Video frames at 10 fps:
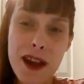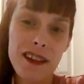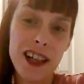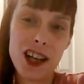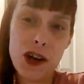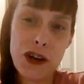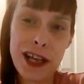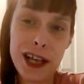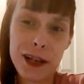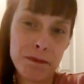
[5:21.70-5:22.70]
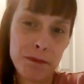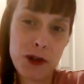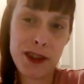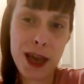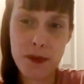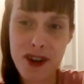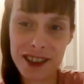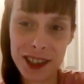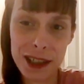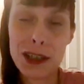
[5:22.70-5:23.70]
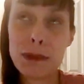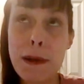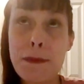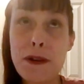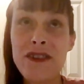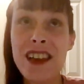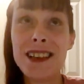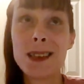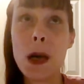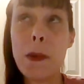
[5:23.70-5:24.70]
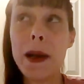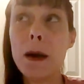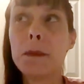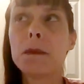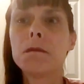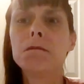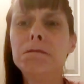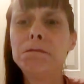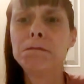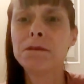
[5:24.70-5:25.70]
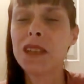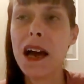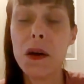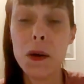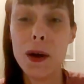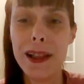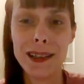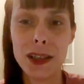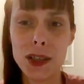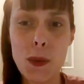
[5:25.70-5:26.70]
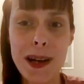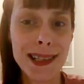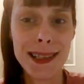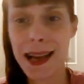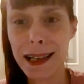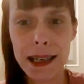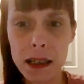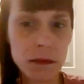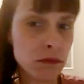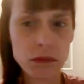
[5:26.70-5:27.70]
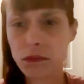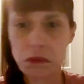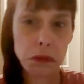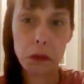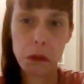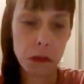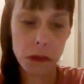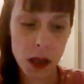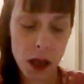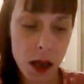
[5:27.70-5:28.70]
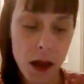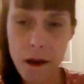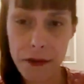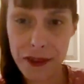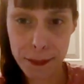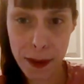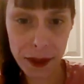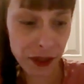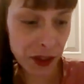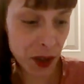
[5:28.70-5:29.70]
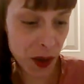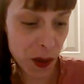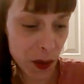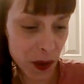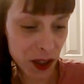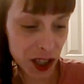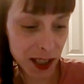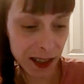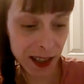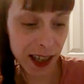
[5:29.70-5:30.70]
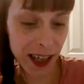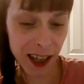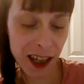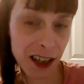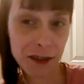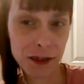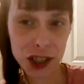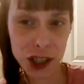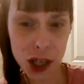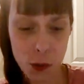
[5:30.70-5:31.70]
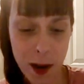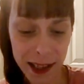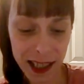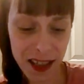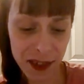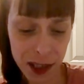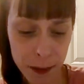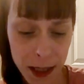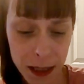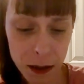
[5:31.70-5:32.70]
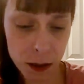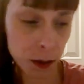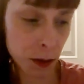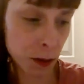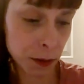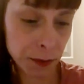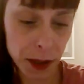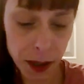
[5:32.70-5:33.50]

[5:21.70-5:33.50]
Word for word: it for my like an early birthday present because my birthday is coming up. Mm, I don't know, like the 22nd of this month. So she's like, she couldn't wait to give it to me. So